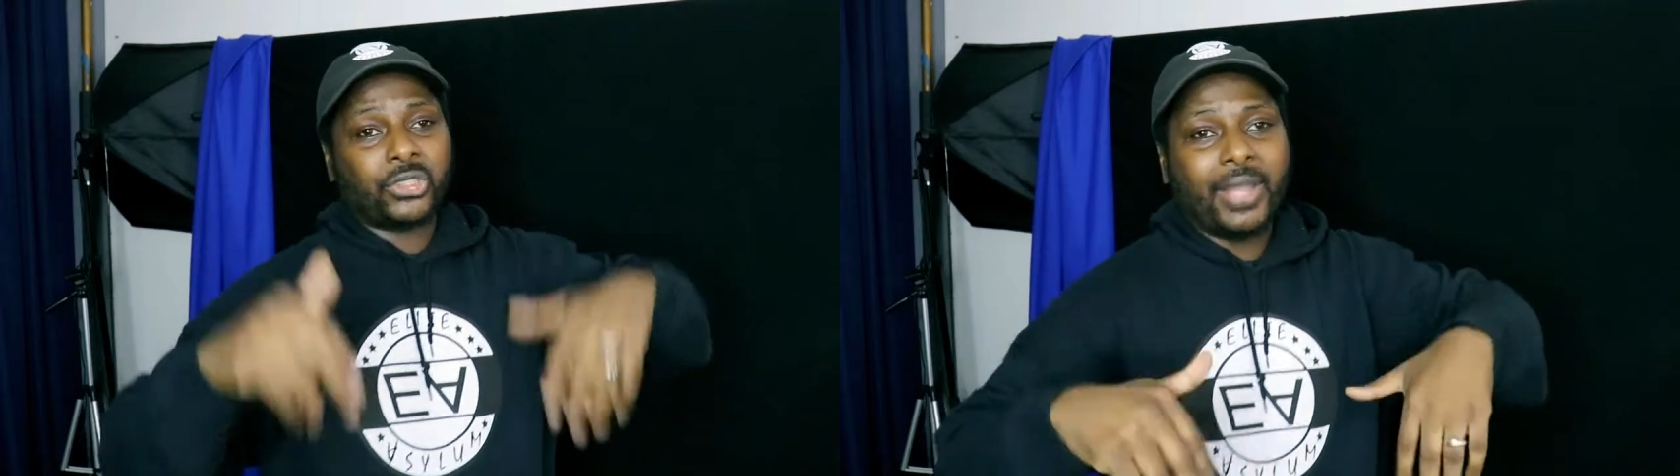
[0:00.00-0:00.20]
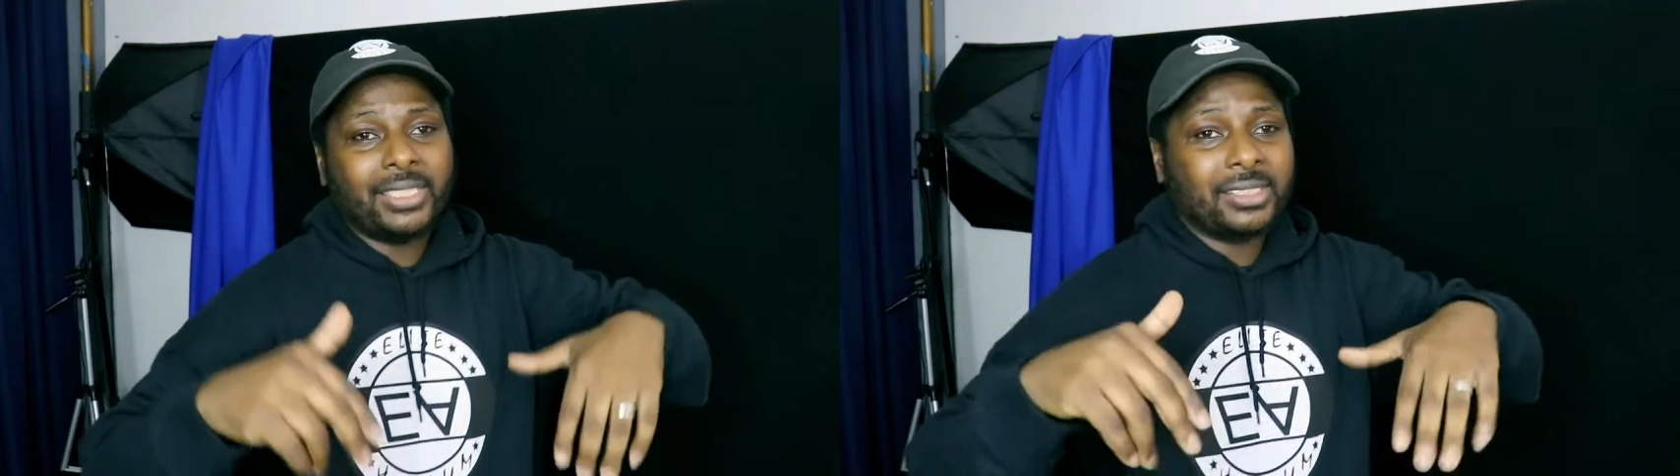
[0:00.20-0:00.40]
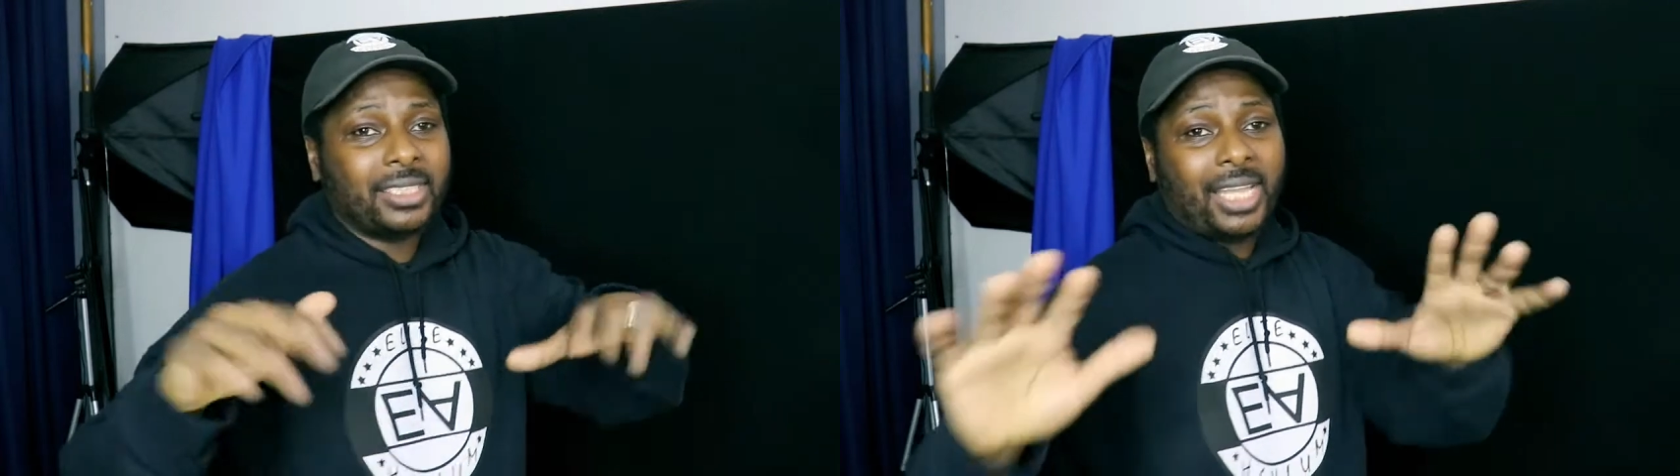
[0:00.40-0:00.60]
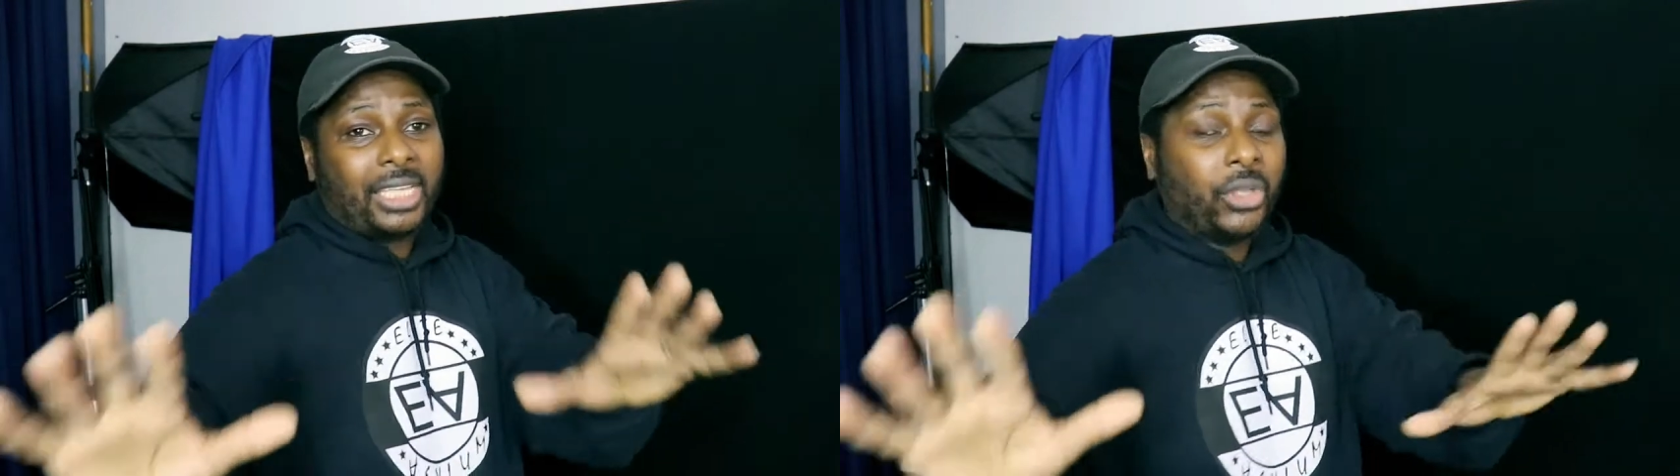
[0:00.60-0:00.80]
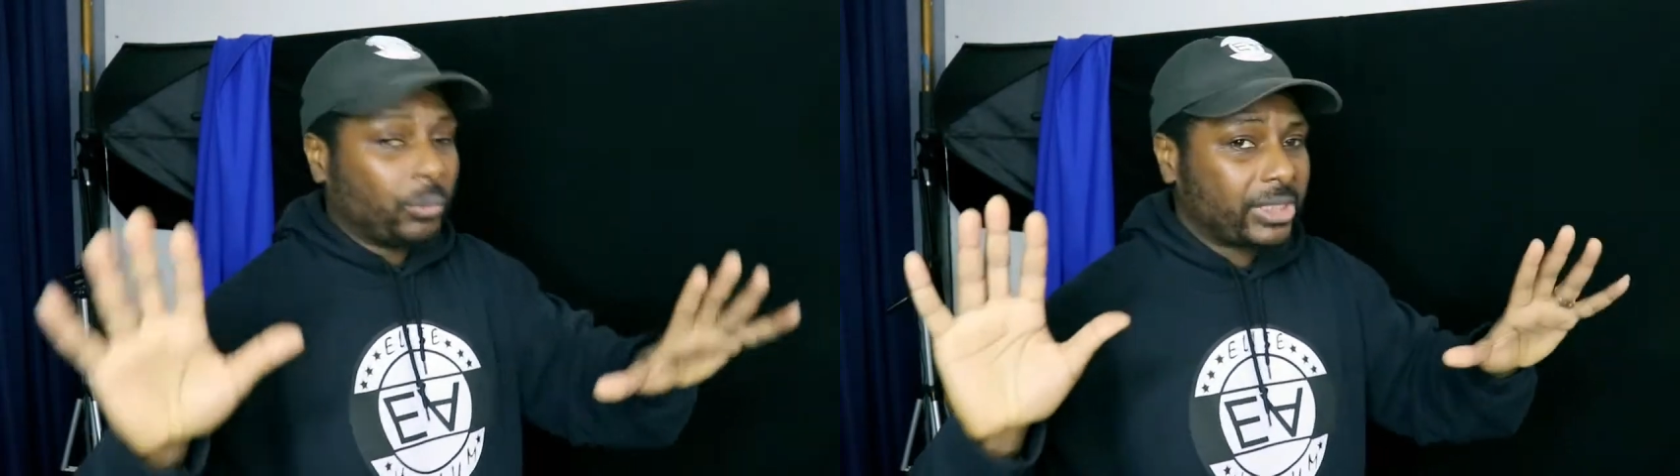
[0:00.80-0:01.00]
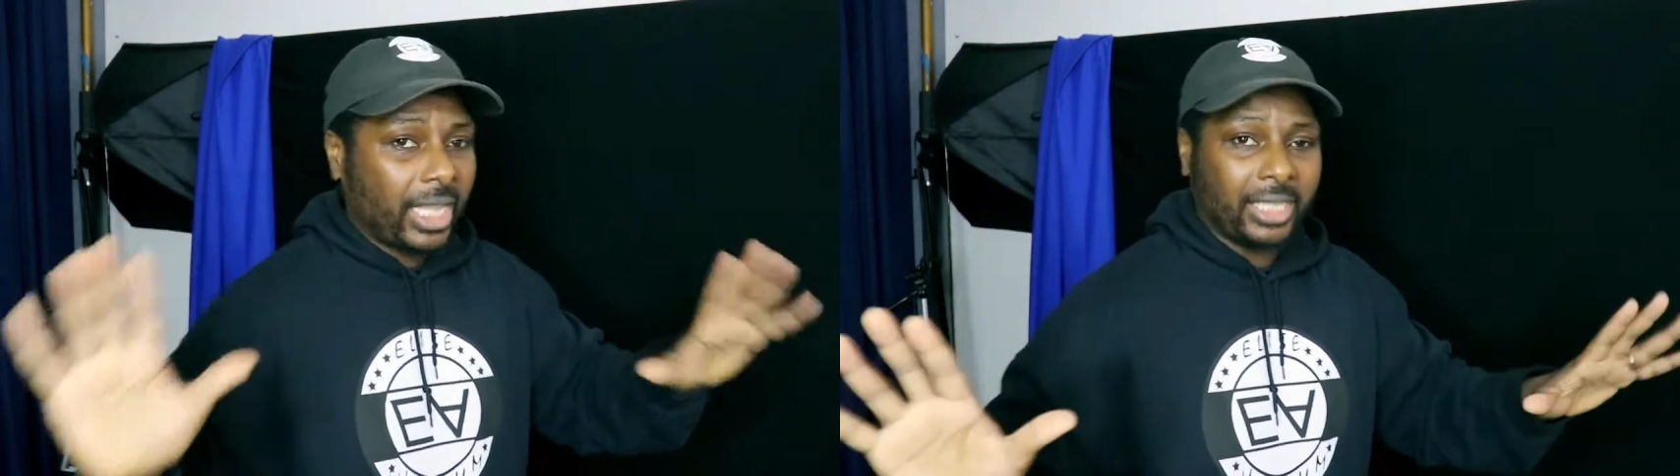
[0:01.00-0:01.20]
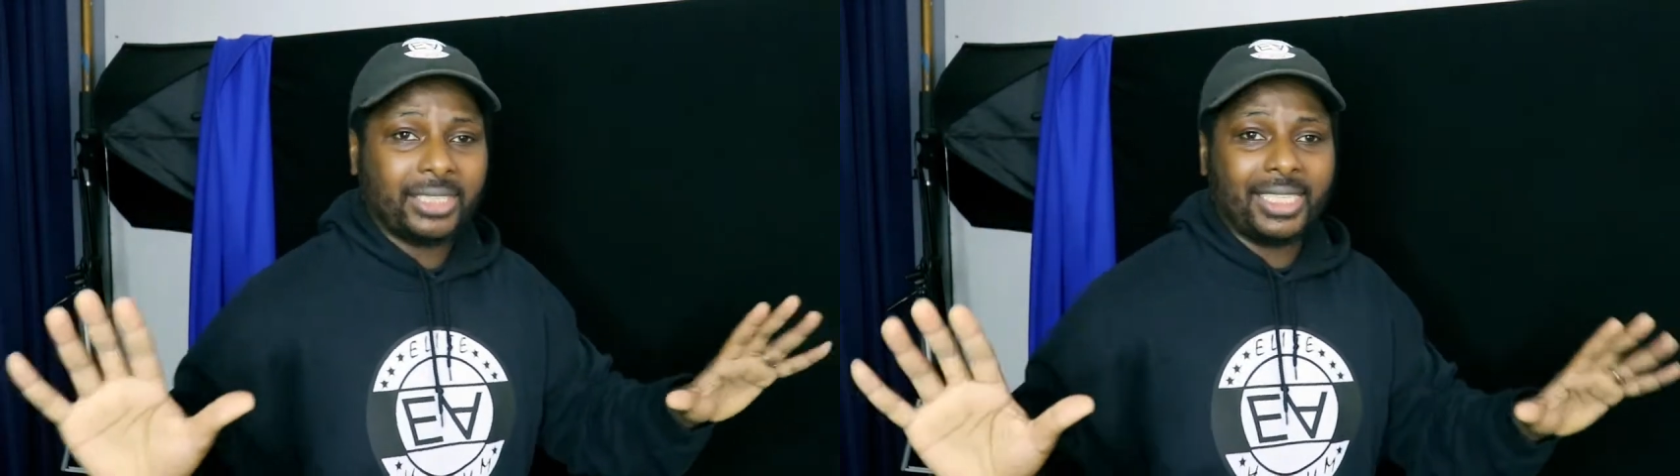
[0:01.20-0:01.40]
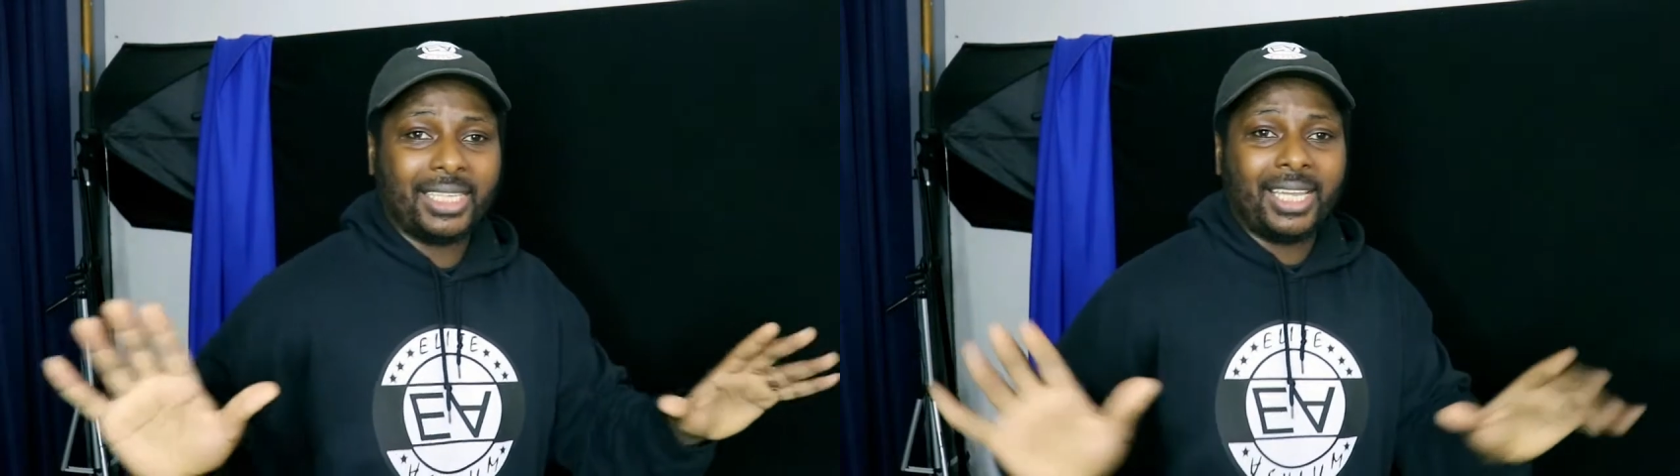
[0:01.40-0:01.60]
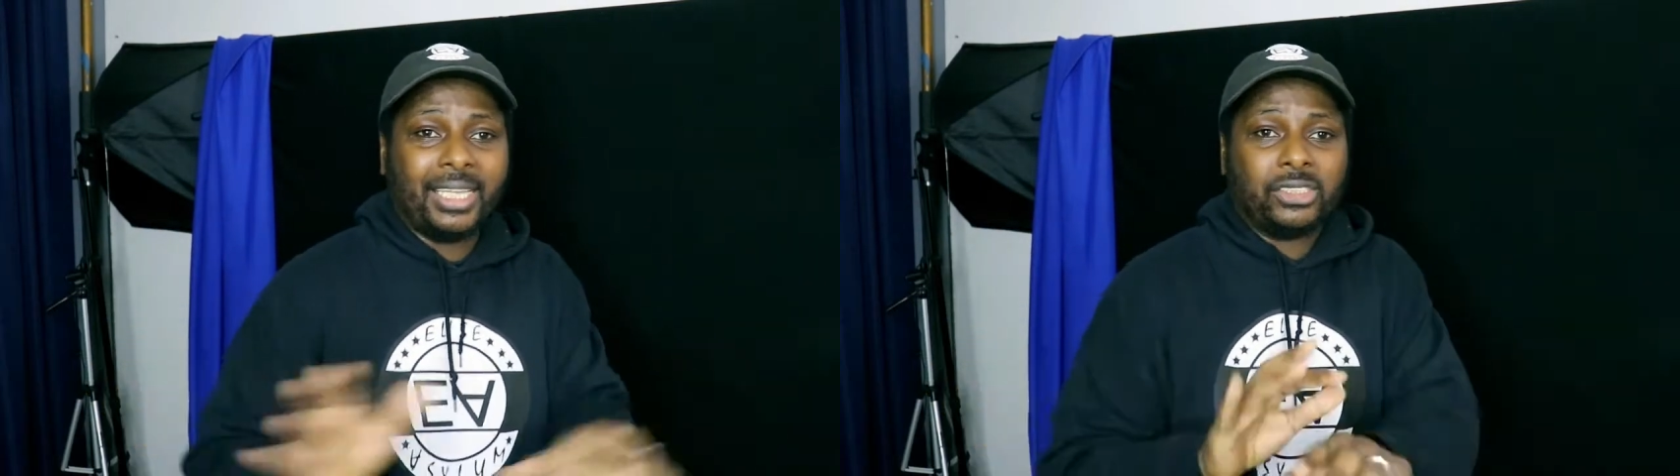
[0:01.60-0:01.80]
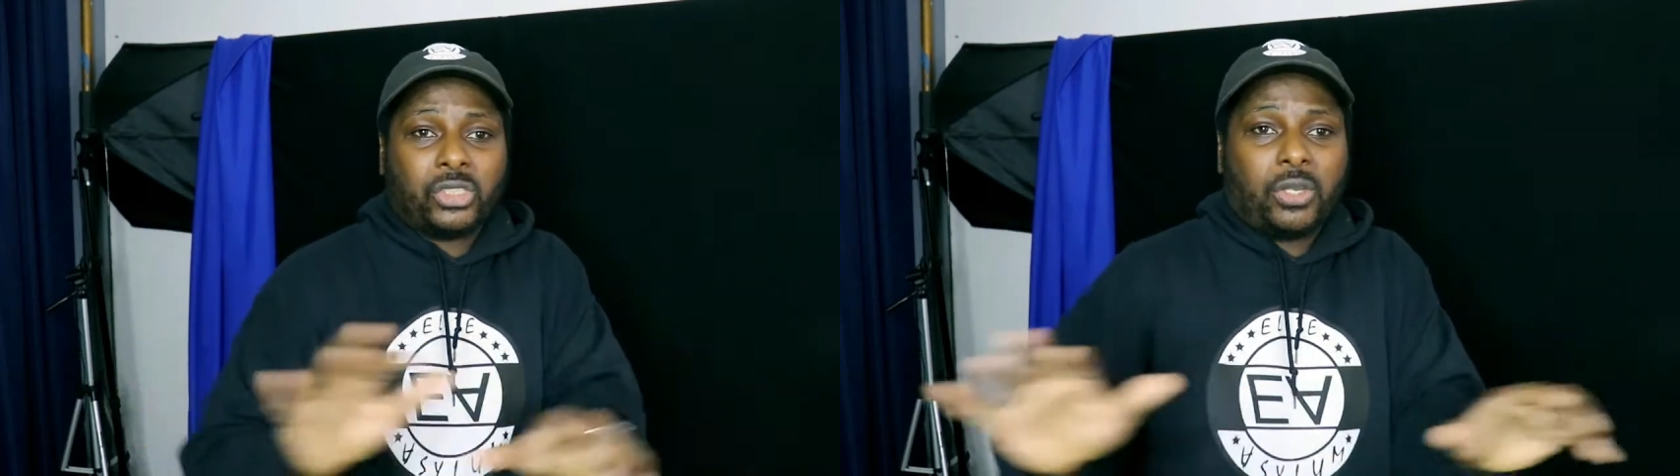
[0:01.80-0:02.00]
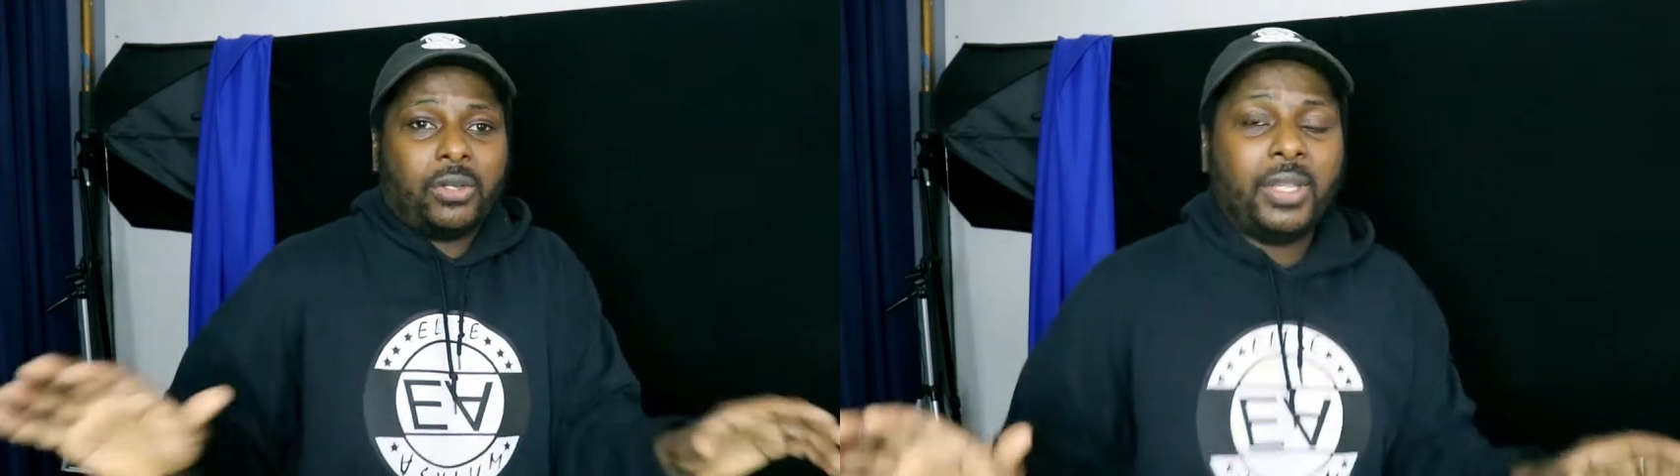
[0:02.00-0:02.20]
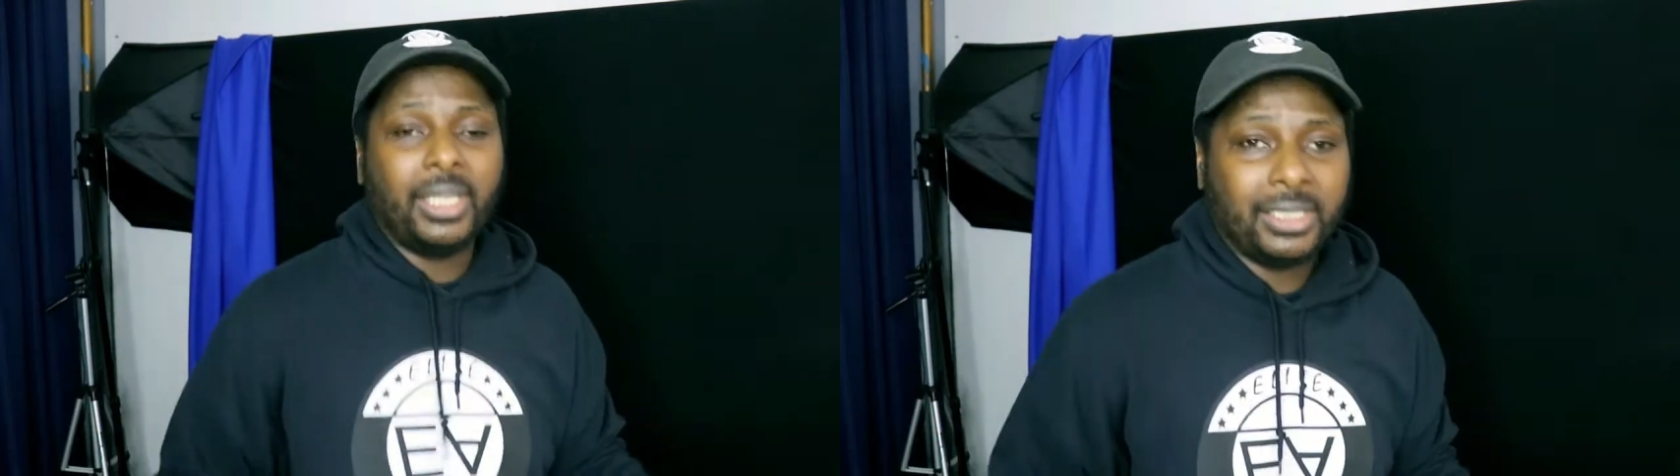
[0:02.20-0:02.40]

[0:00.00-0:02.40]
transit, I know it's out of their hands, so